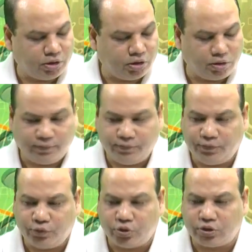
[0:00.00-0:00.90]
Now
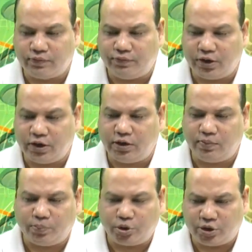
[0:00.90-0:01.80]
fourth very
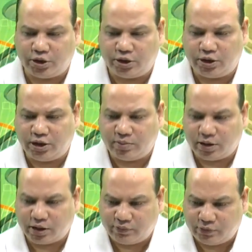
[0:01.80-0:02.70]
important, tick
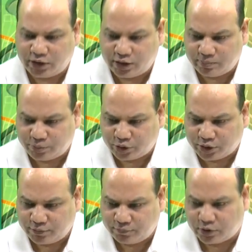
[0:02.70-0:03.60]
mark, very
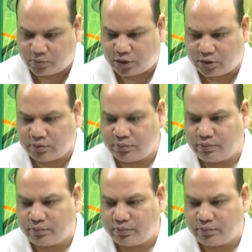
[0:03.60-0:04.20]
important formula,